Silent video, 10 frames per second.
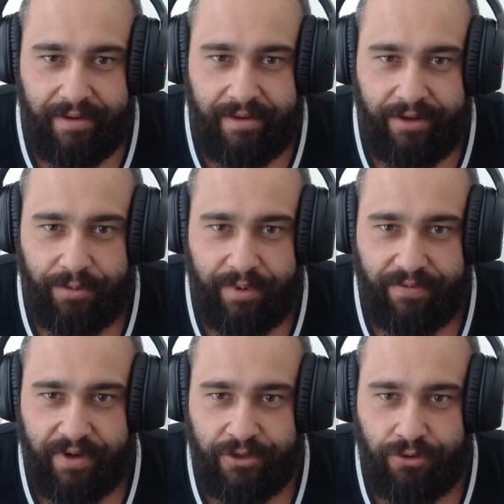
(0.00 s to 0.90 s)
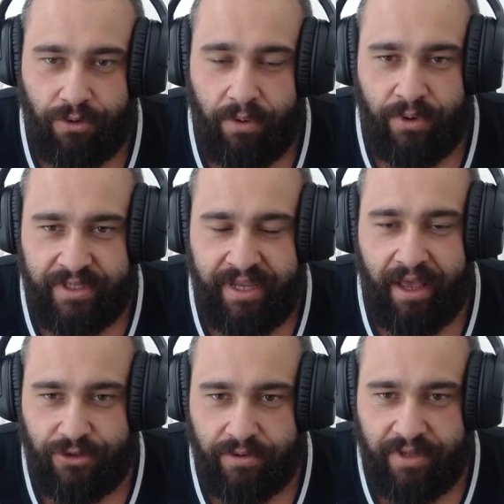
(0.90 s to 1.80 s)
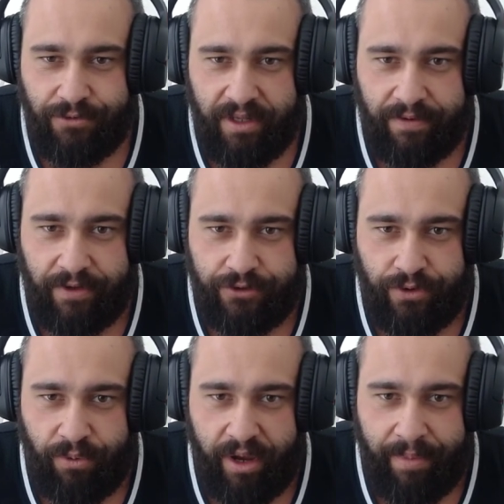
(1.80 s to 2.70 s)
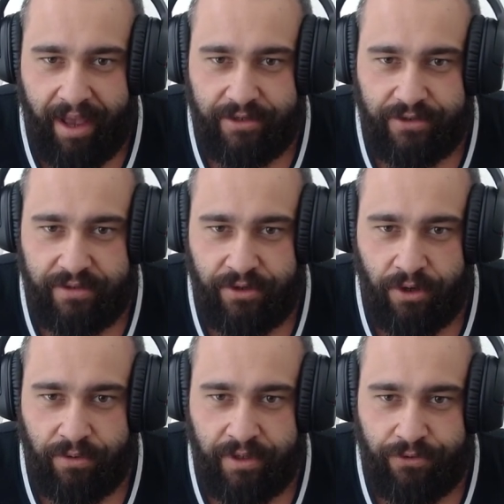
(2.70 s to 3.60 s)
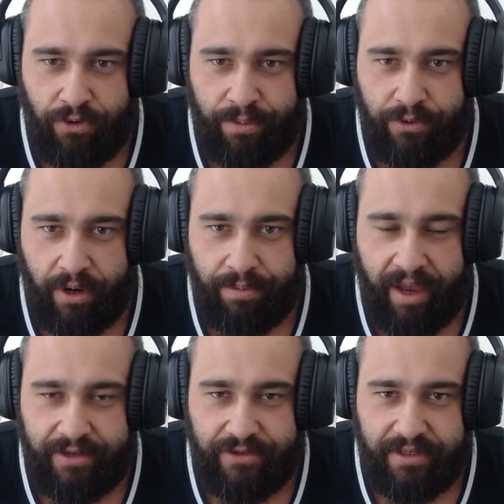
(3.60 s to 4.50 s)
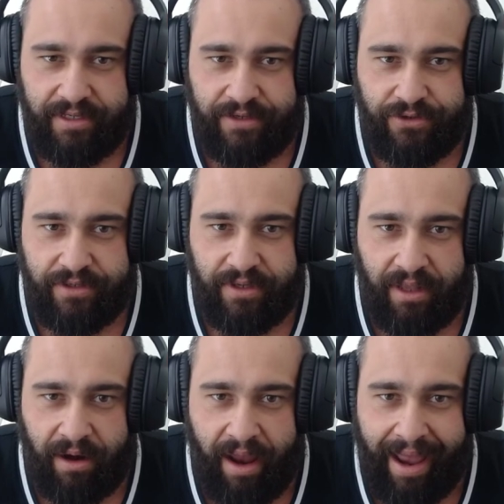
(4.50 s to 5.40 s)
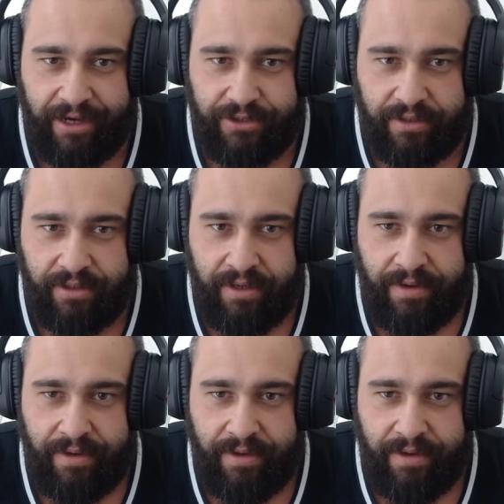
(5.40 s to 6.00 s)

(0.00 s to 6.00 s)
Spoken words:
A little bit of a control. But yeah, so that's why I love the three-way matches, you know, the triple threat matches, because it's just a lot of action.